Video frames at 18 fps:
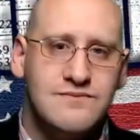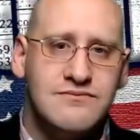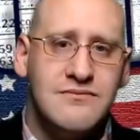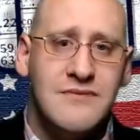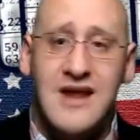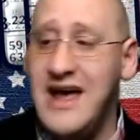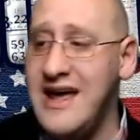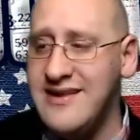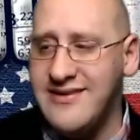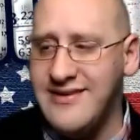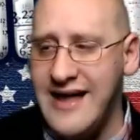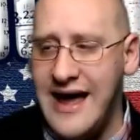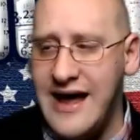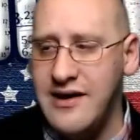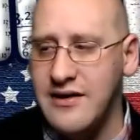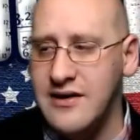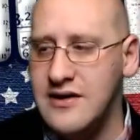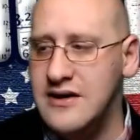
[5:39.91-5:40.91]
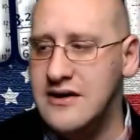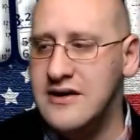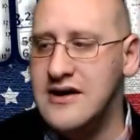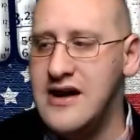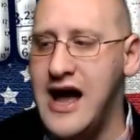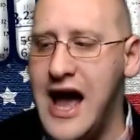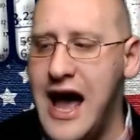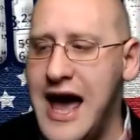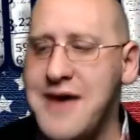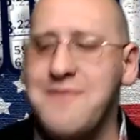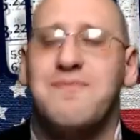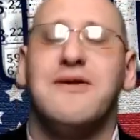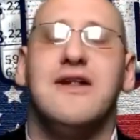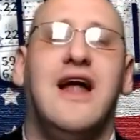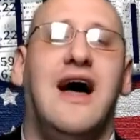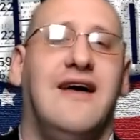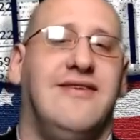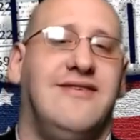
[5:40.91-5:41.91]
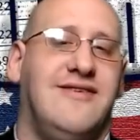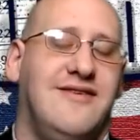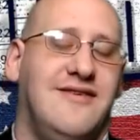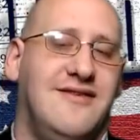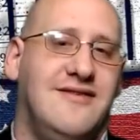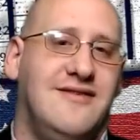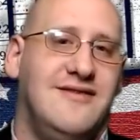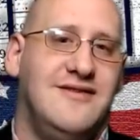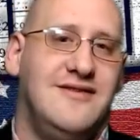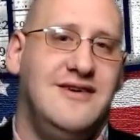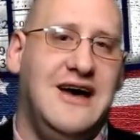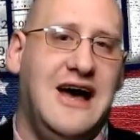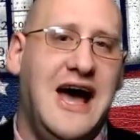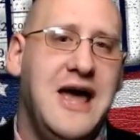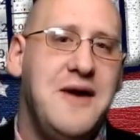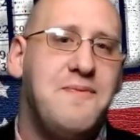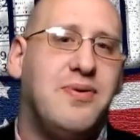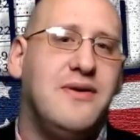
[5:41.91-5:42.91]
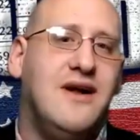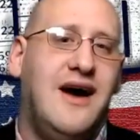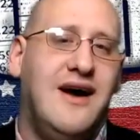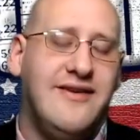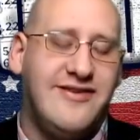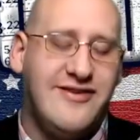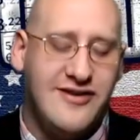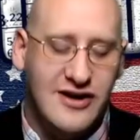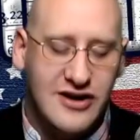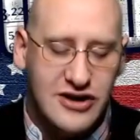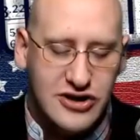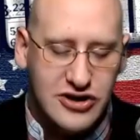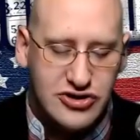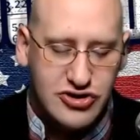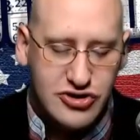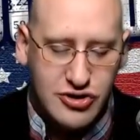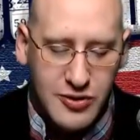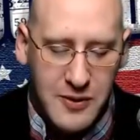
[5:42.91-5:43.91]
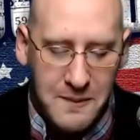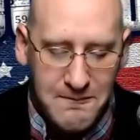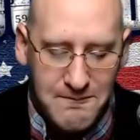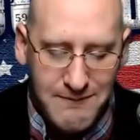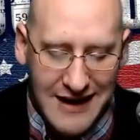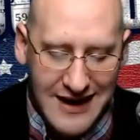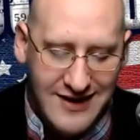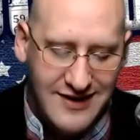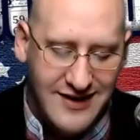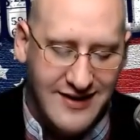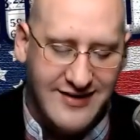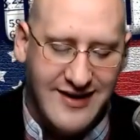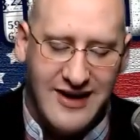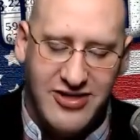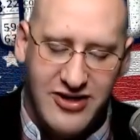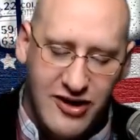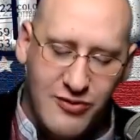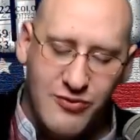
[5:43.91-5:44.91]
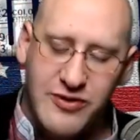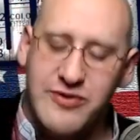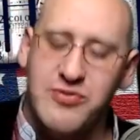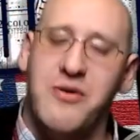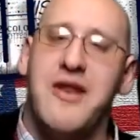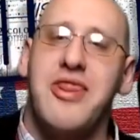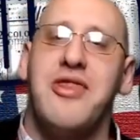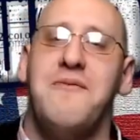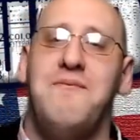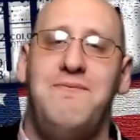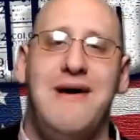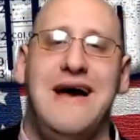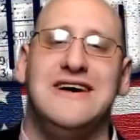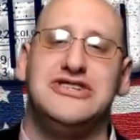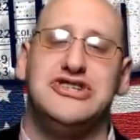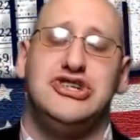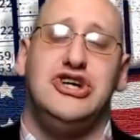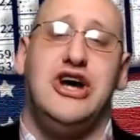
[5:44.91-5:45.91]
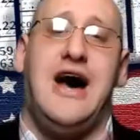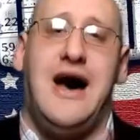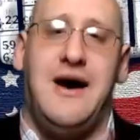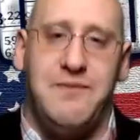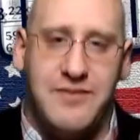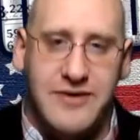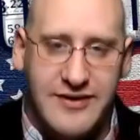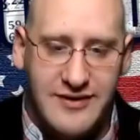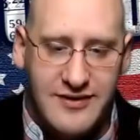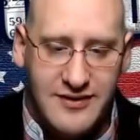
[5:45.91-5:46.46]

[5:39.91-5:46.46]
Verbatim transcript: Instead, A+. A+, tremendous. I think it was one of the best jobs.